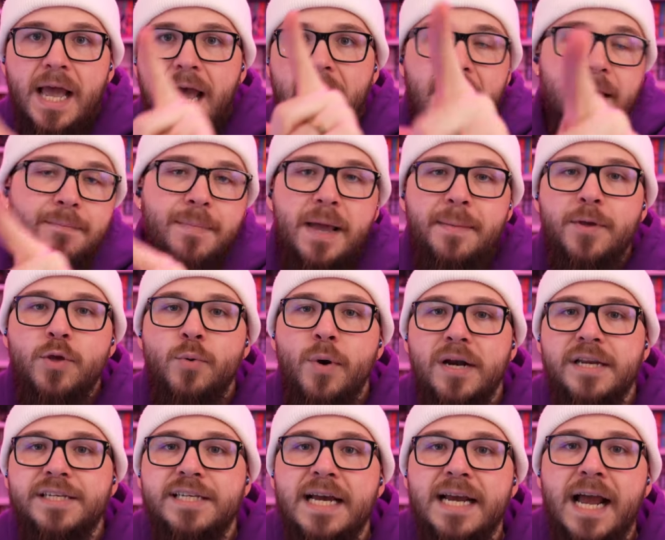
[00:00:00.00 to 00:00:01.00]
And maybe you
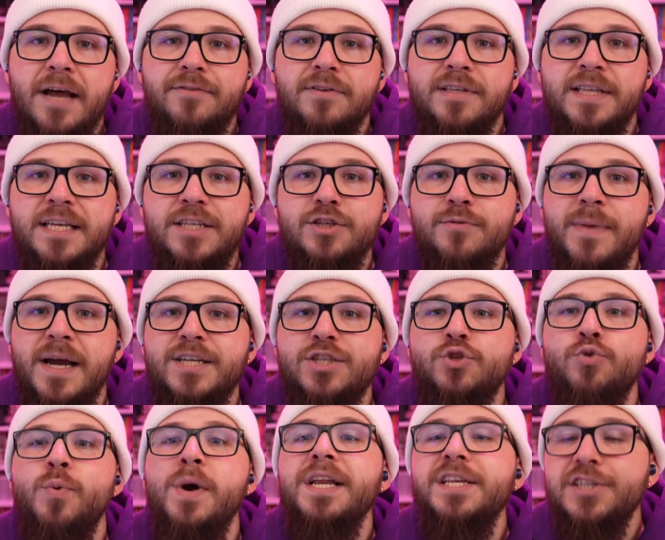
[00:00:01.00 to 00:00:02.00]
want to check out the link to my
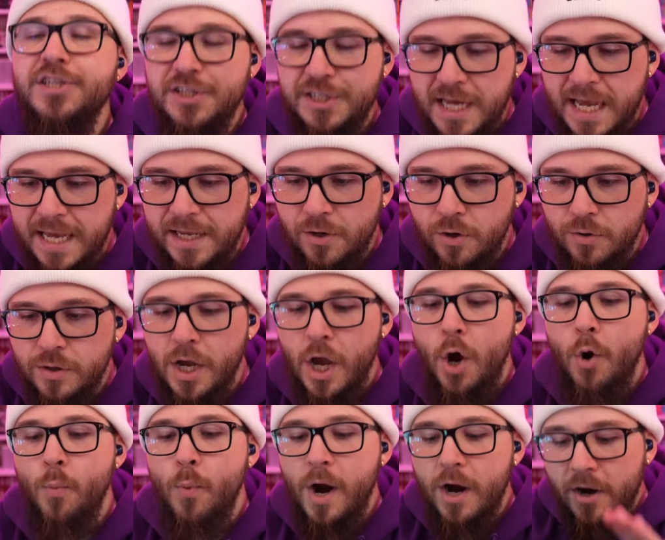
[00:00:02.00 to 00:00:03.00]
Twitch channel,
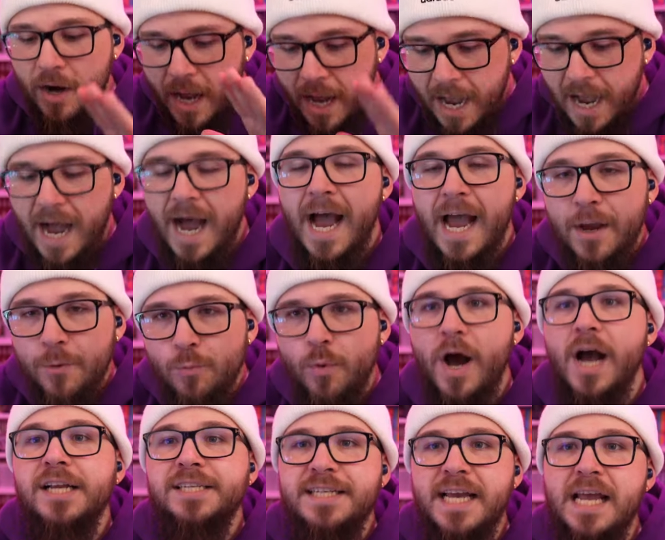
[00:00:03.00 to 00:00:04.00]
where I
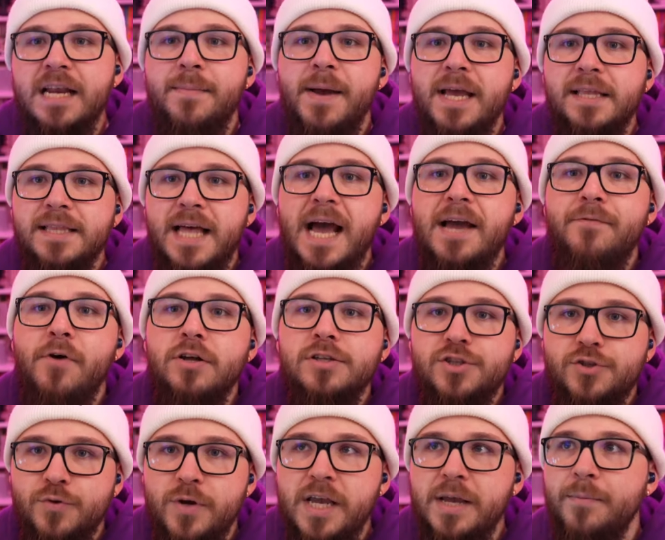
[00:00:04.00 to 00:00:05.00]
watch anime live on
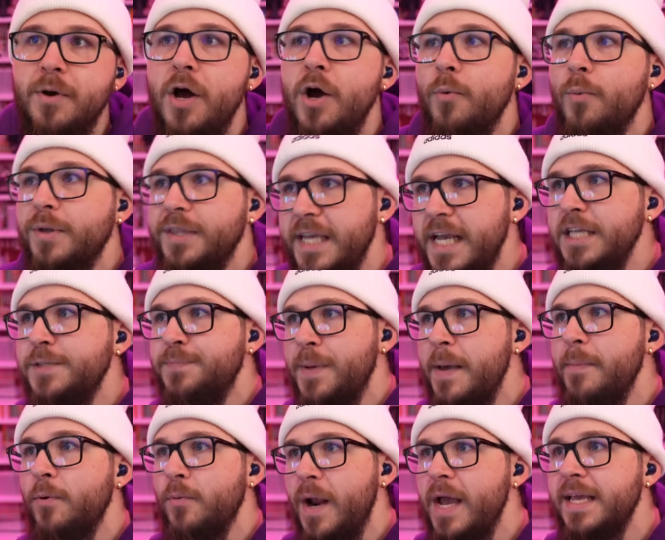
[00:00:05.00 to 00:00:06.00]
stream with these
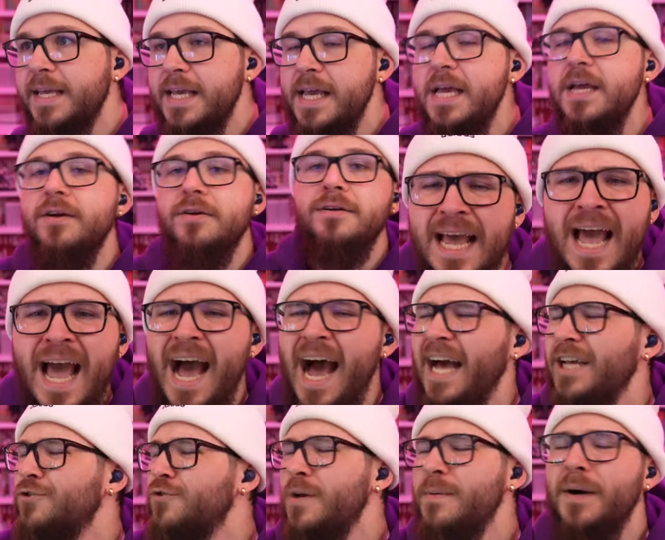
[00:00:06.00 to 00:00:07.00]
people right here.
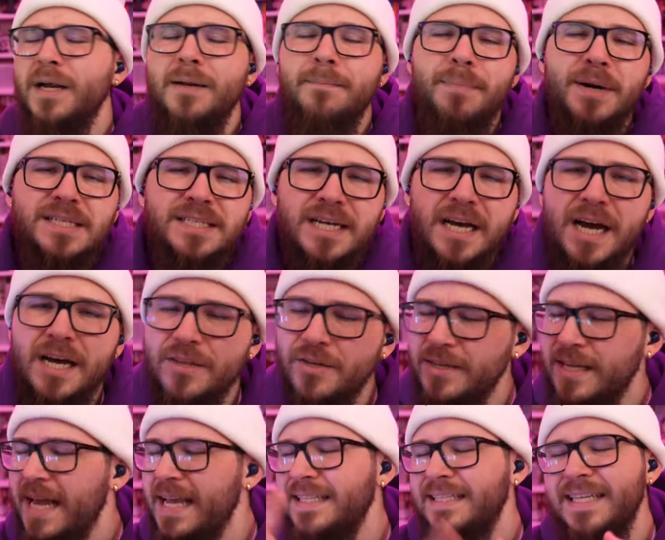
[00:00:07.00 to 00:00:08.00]
I stream on a bunch of other
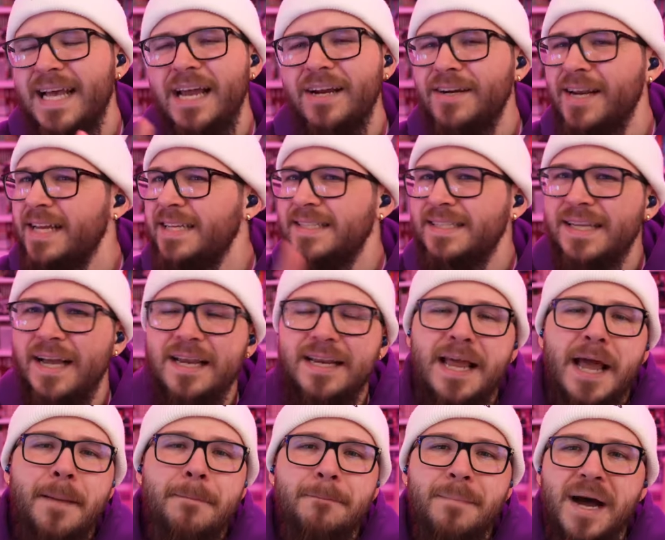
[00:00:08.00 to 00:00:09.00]
days, Saturday,
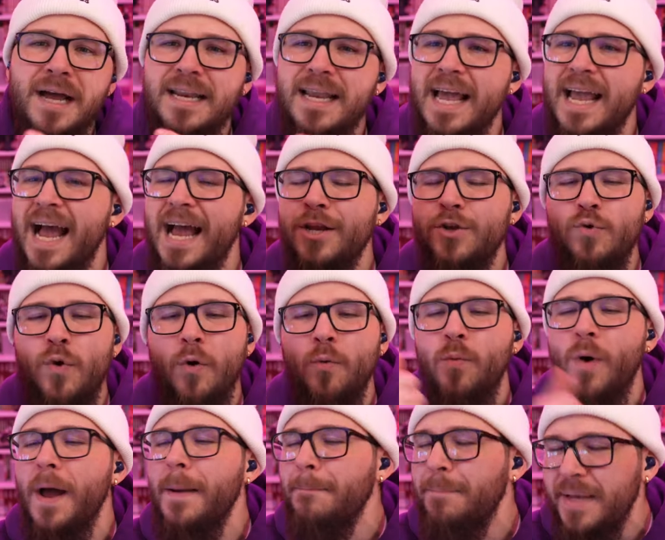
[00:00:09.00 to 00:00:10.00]
Sunday, Monday. I do a
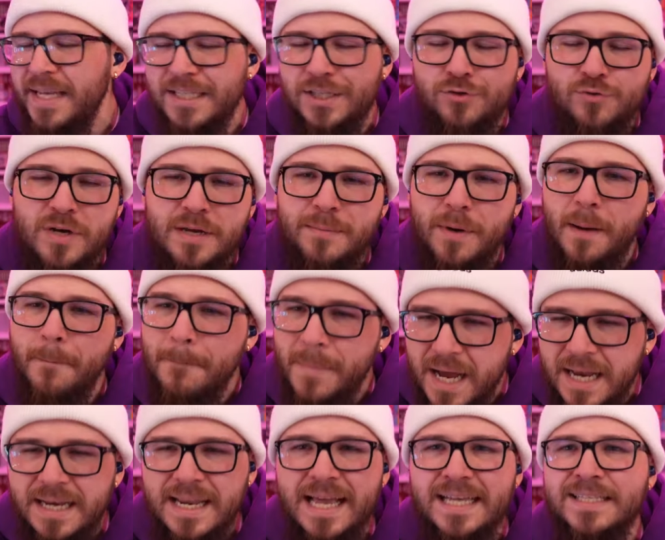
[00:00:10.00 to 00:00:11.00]
One Piece stream on
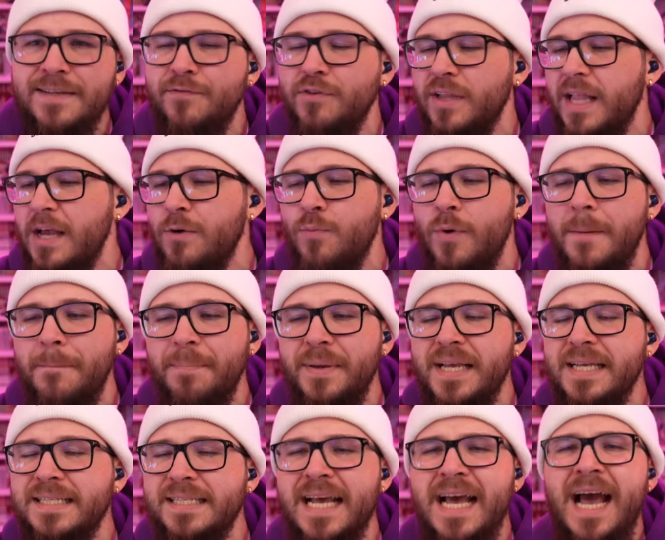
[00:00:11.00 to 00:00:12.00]
Mondays if you like One
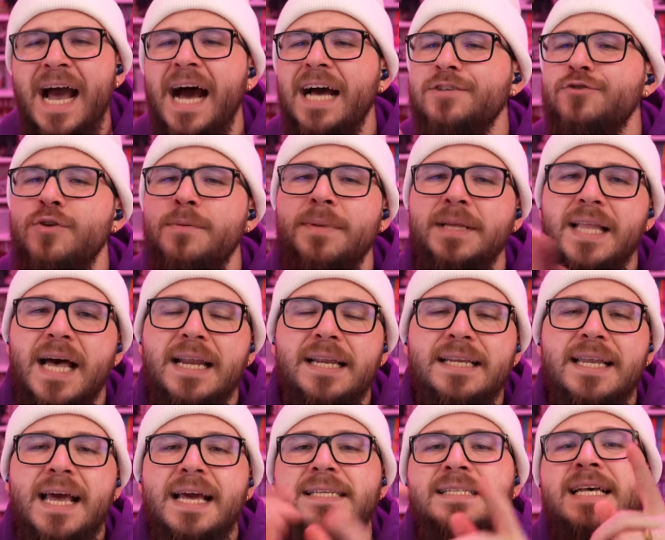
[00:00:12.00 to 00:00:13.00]
Piece. I stream a lot of
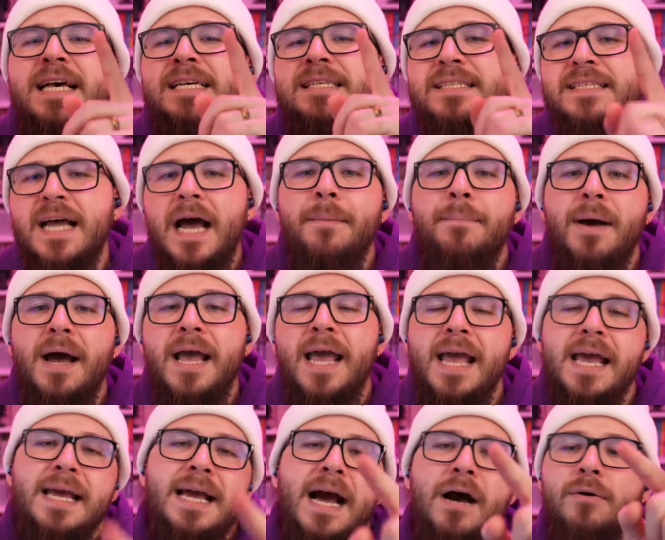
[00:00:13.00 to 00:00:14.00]
days. Stop by,
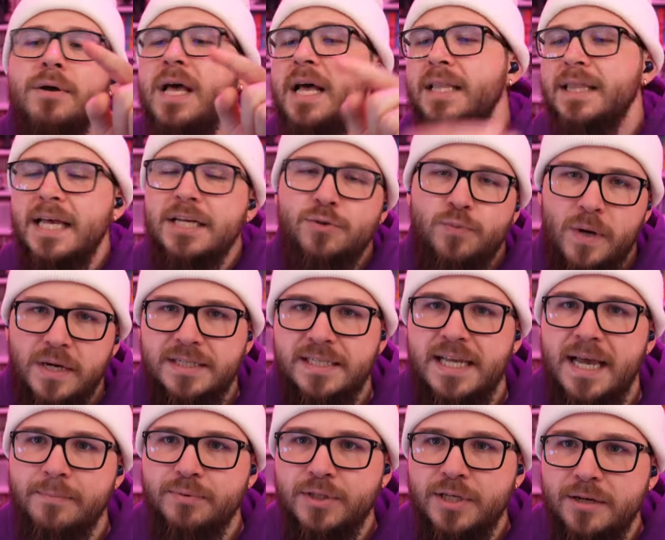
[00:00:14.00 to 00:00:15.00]
hang out. Let's watch
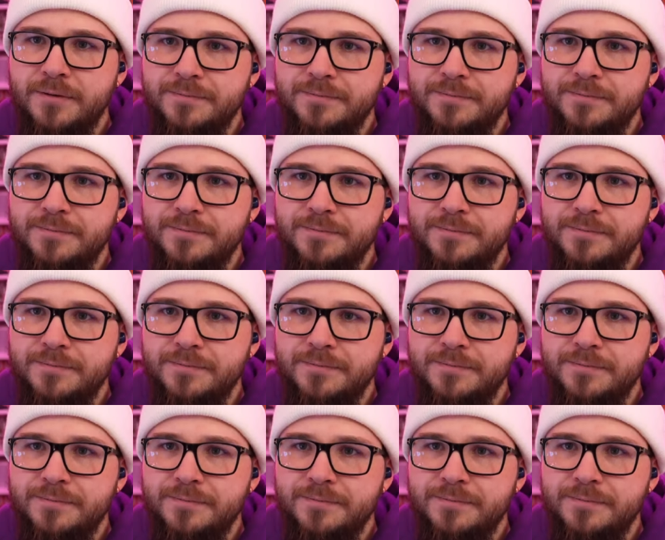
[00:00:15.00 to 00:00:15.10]
the episode.